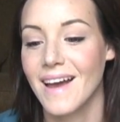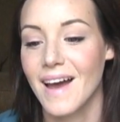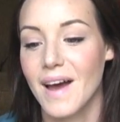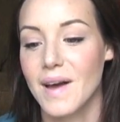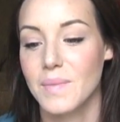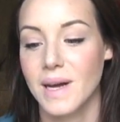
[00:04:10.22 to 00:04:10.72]

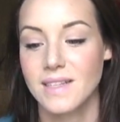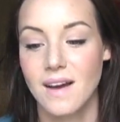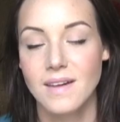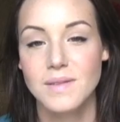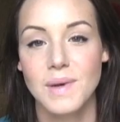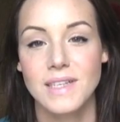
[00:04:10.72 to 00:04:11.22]
I
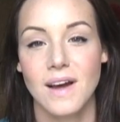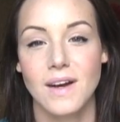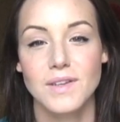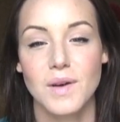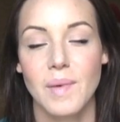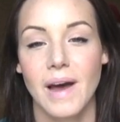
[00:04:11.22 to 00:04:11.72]
talked to my
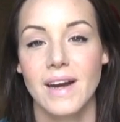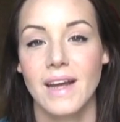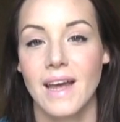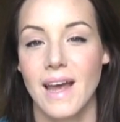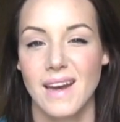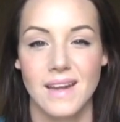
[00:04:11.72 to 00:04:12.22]
doctor about
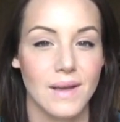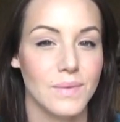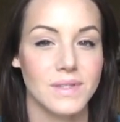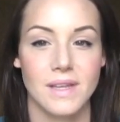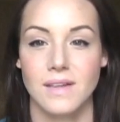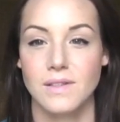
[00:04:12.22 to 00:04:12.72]
it, and he
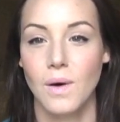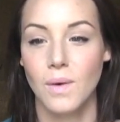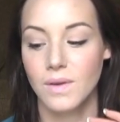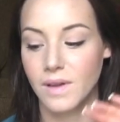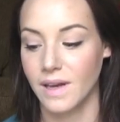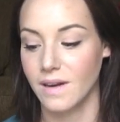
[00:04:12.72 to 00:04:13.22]
was
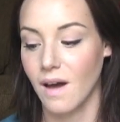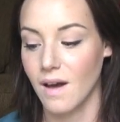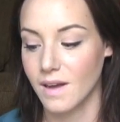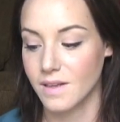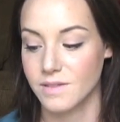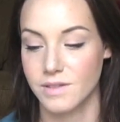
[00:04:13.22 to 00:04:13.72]
totally
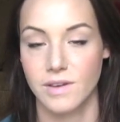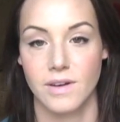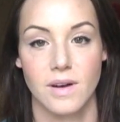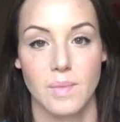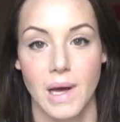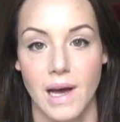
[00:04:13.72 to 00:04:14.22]
not
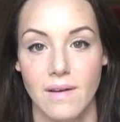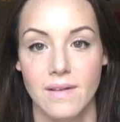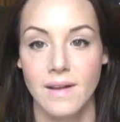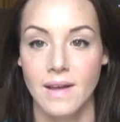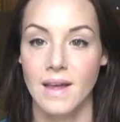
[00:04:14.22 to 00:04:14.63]
concerned about